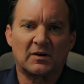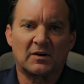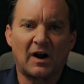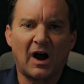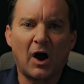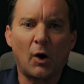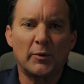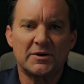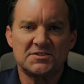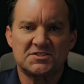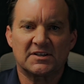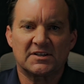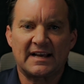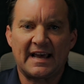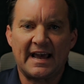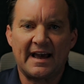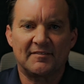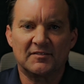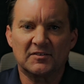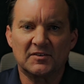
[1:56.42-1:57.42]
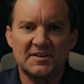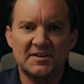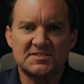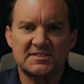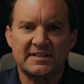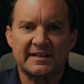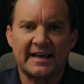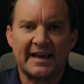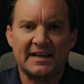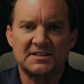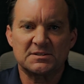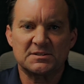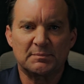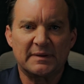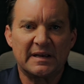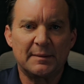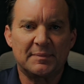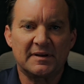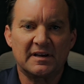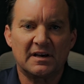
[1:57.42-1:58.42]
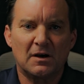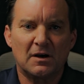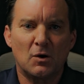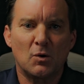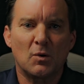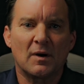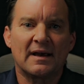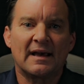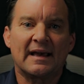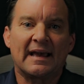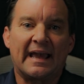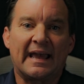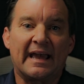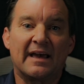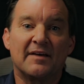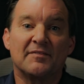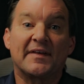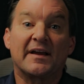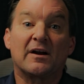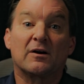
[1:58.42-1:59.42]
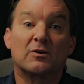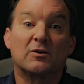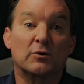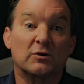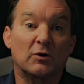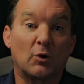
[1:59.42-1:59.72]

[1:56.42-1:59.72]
are always going to have the listing agent BPO, and they are going to